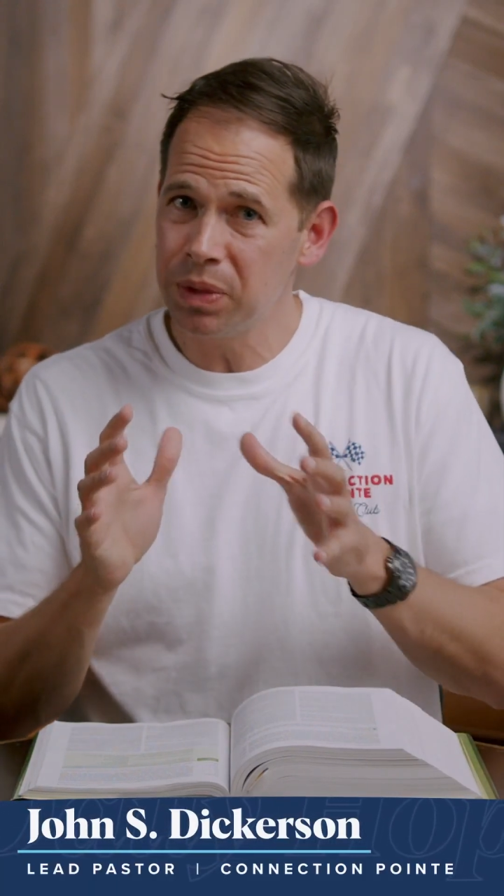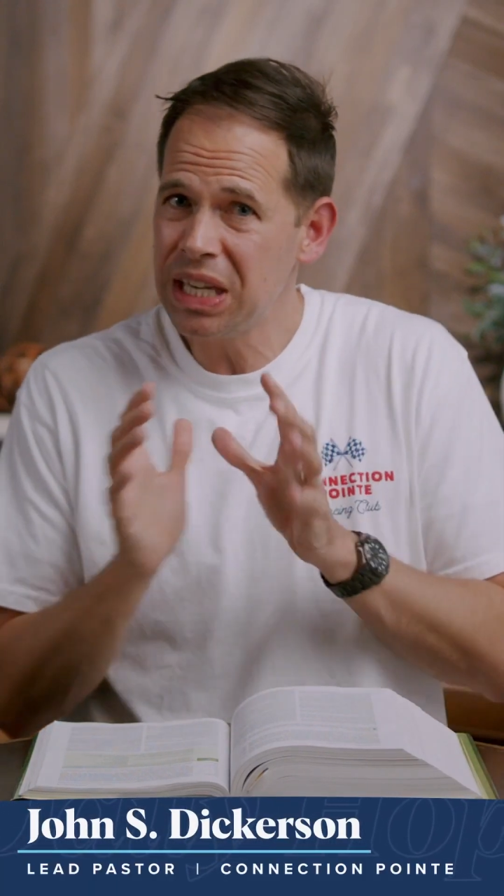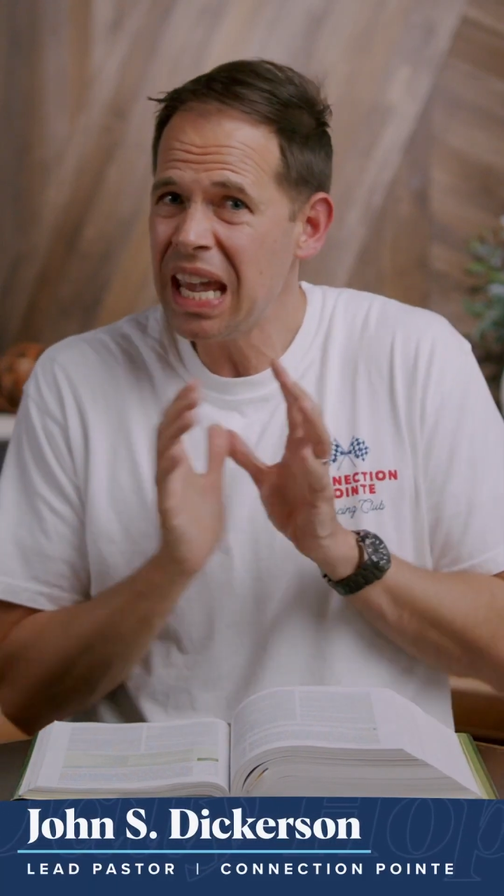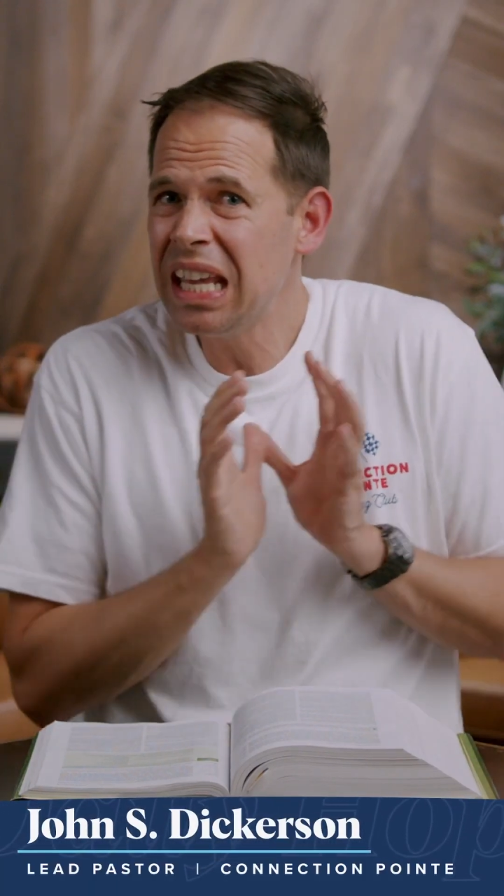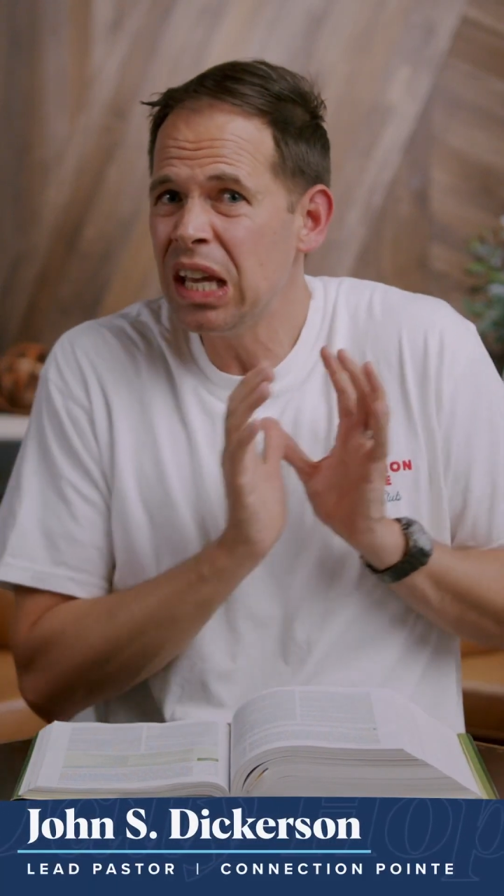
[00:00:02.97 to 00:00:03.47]

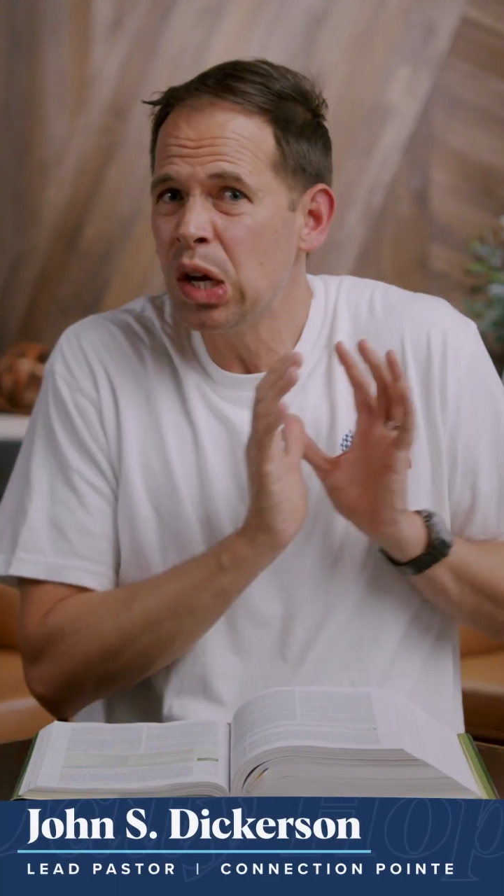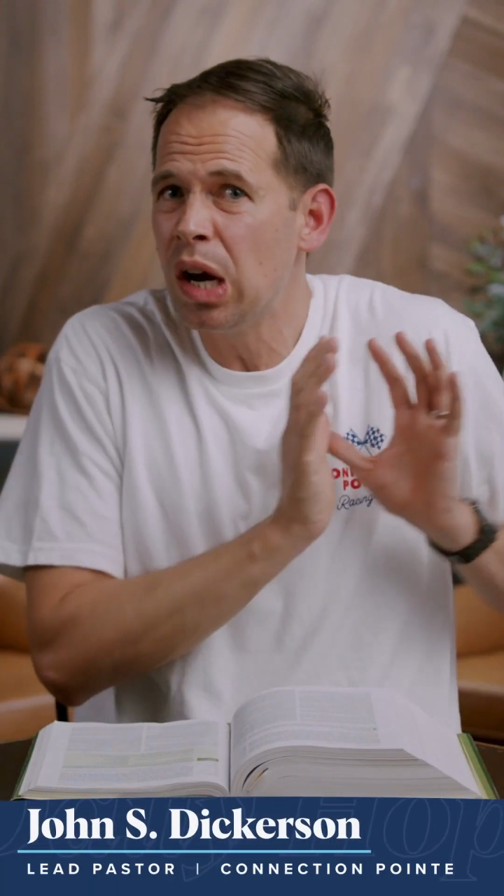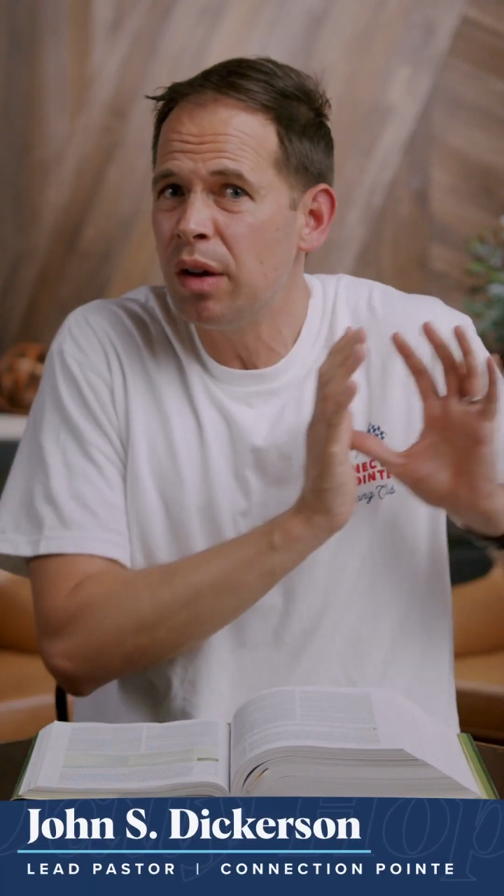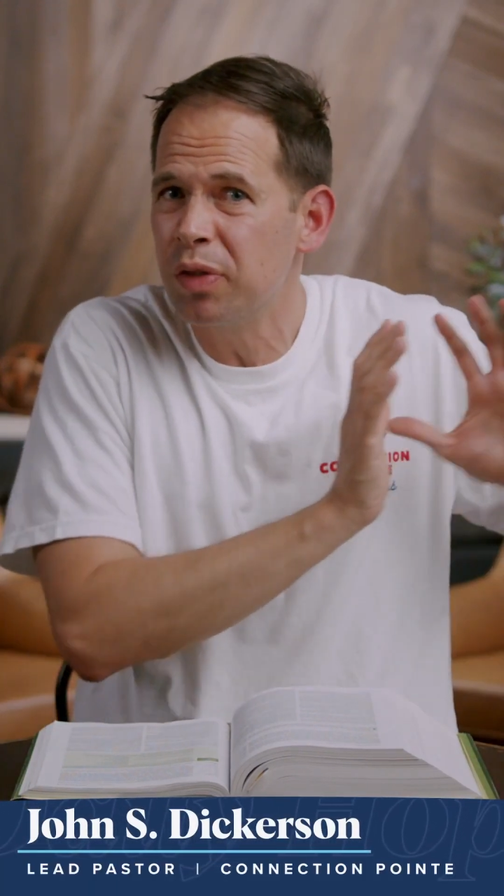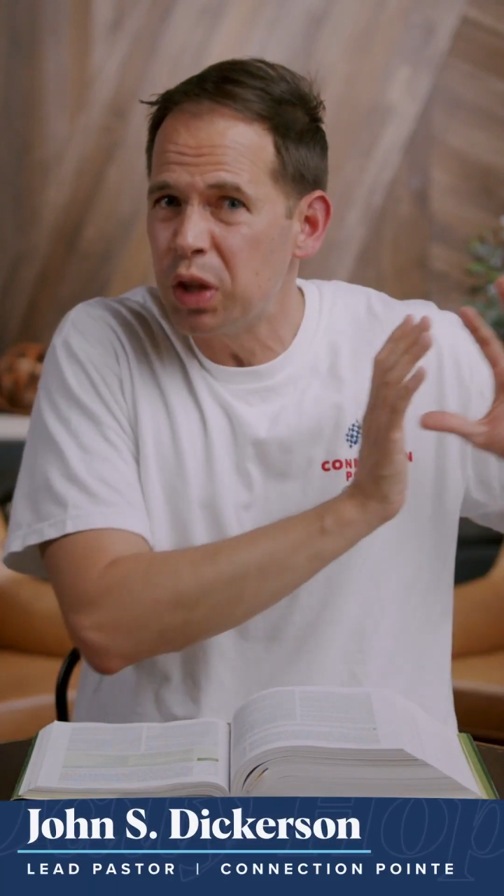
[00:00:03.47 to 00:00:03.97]
taking
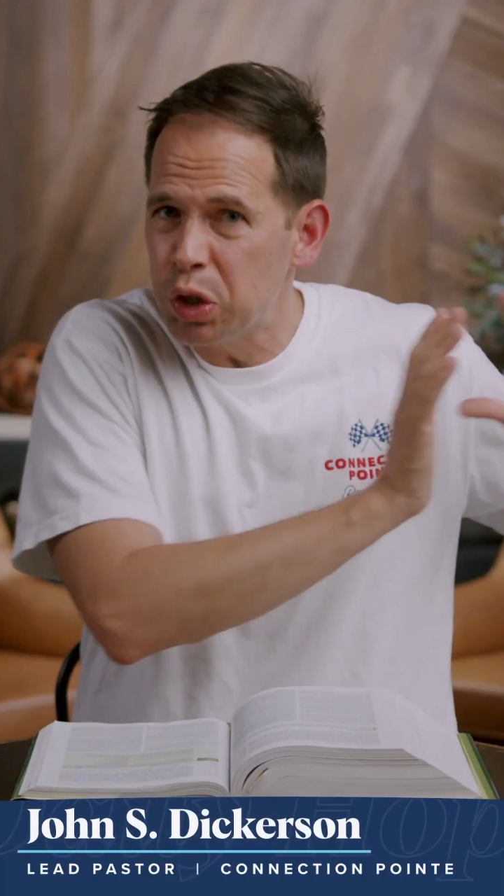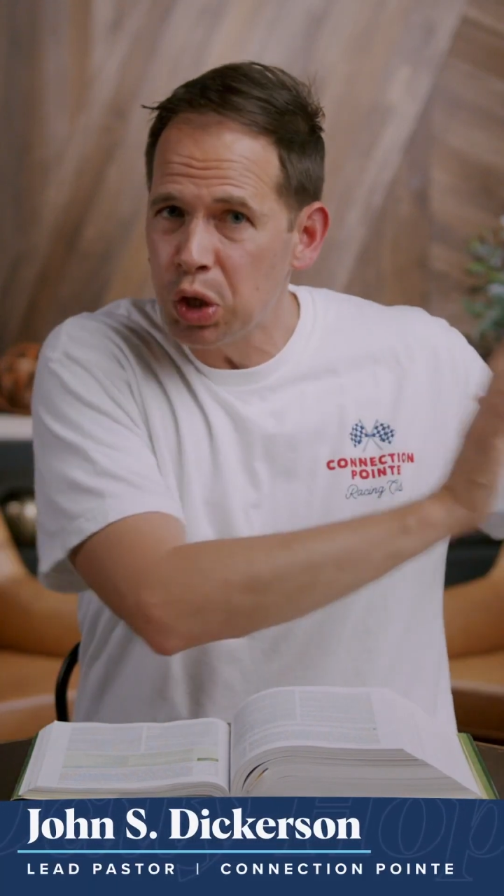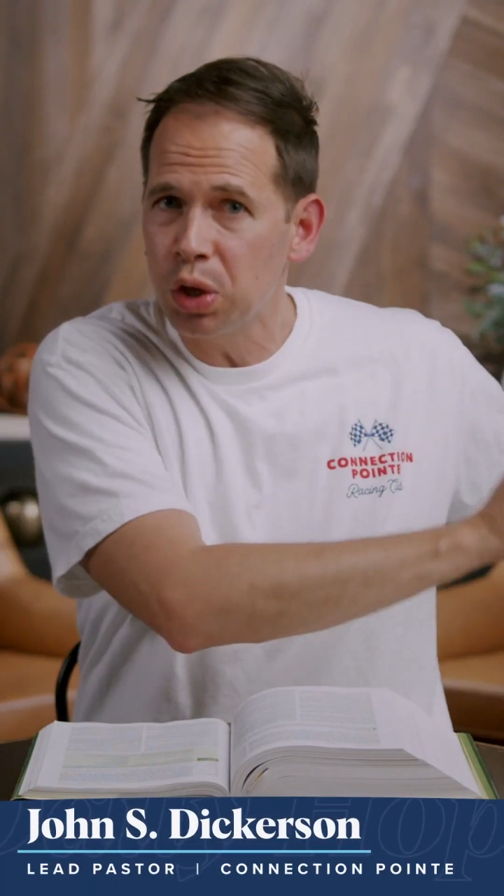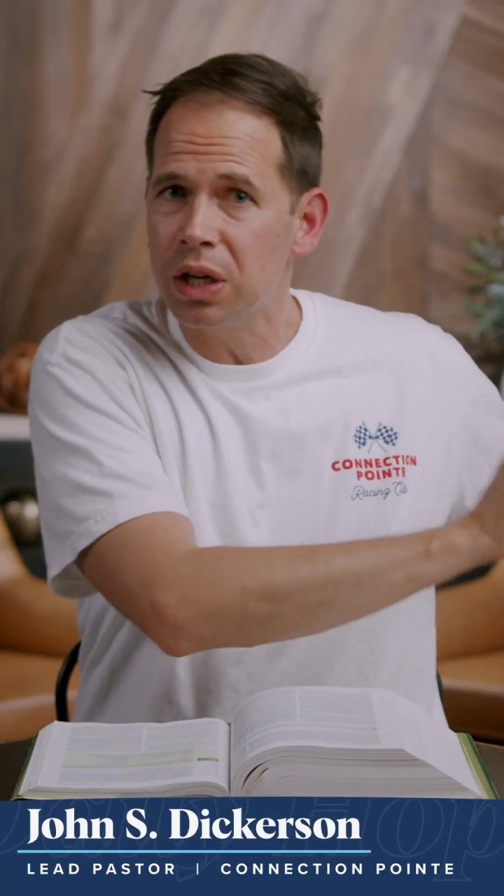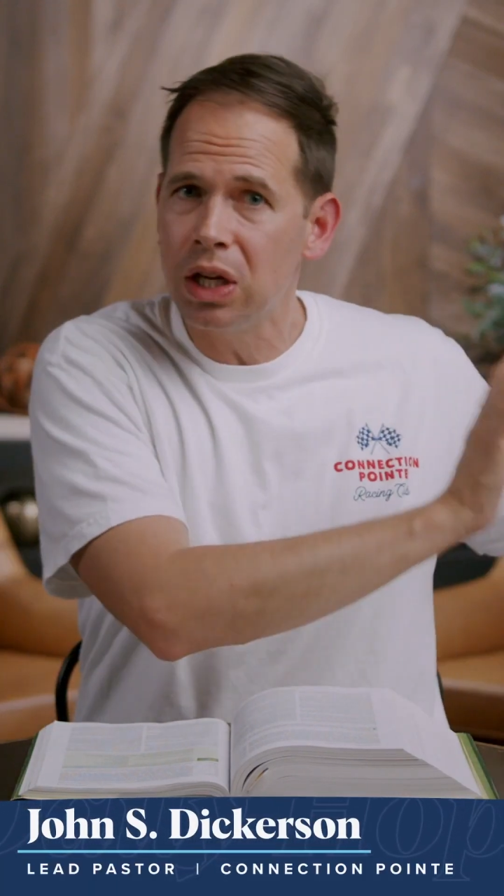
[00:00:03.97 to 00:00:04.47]
off the
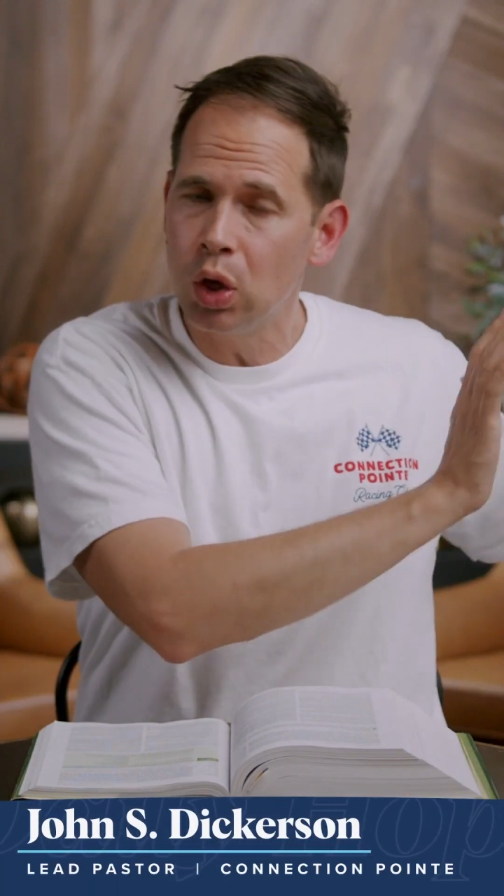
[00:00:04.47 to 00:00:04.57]
dirty